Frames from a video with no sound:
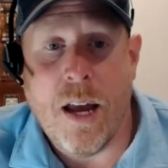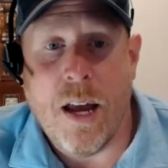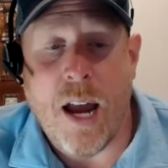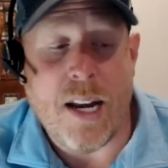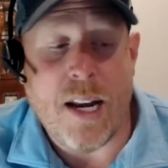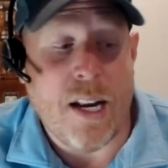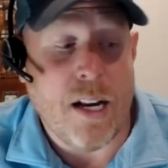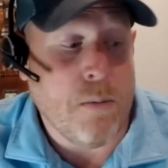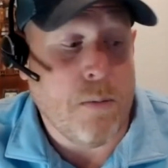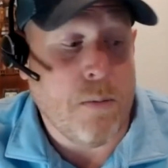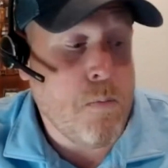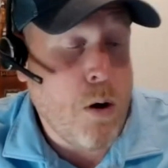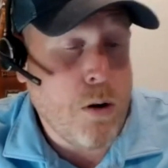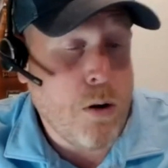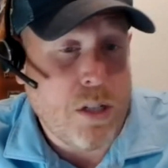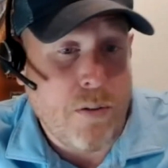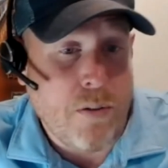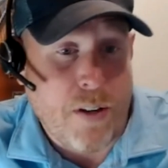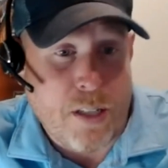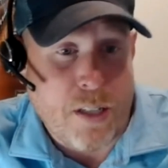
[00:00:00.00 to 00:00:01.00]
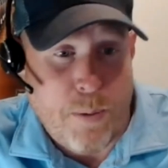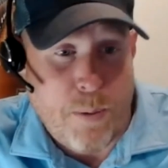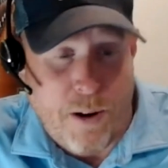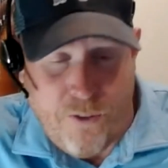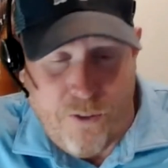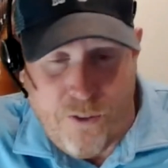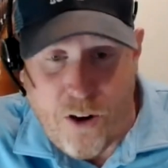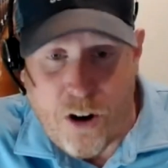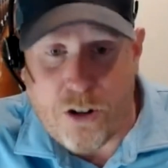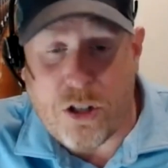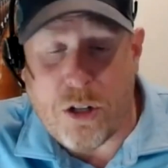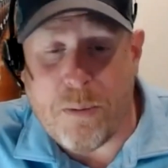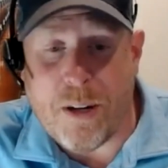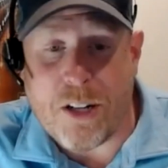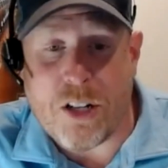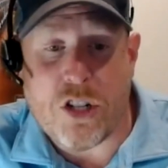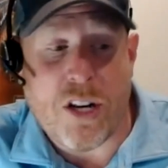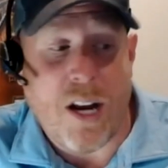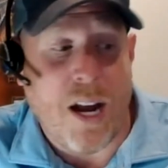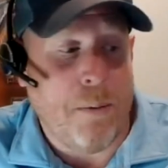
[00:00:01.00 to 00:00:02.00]
And yet most of us spend far too
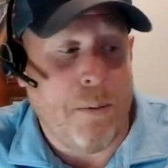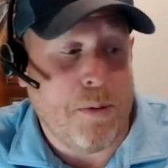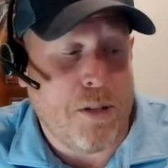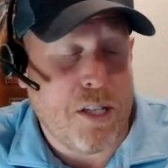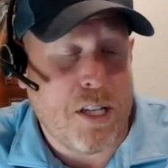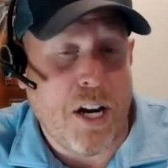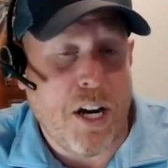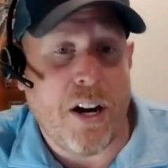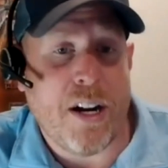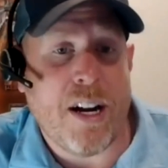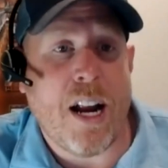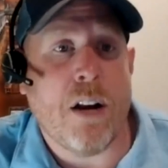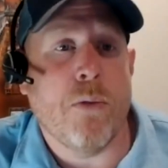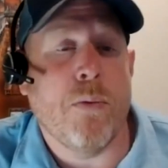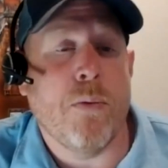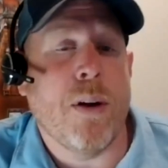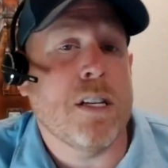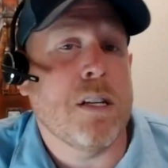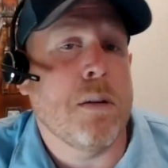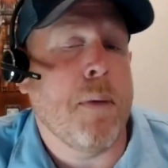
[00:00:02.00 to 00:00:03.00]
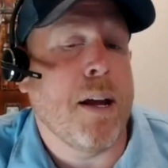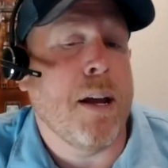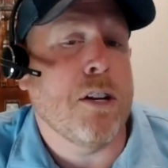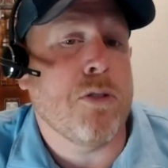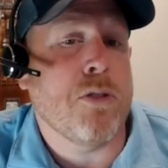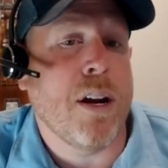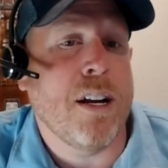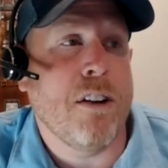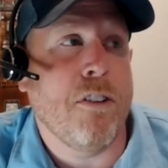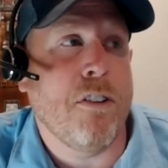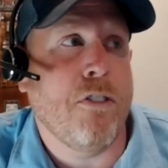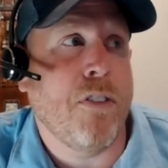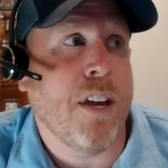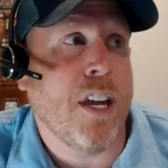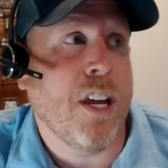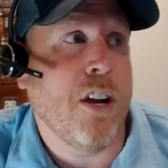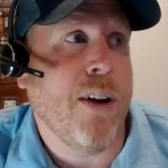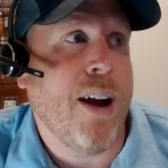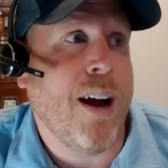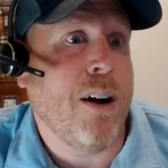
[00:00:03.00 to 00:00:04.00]
much time staring at a resume trying to
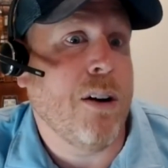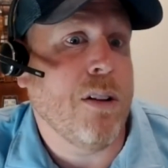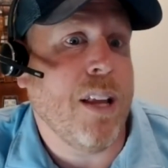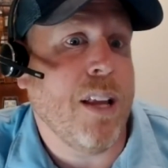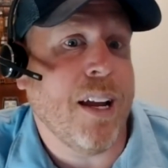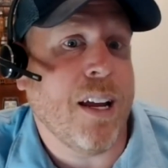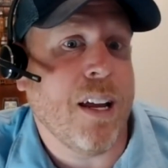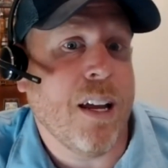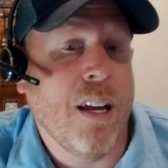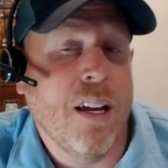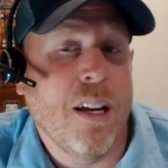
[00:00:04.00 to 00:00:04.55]
figure out, like,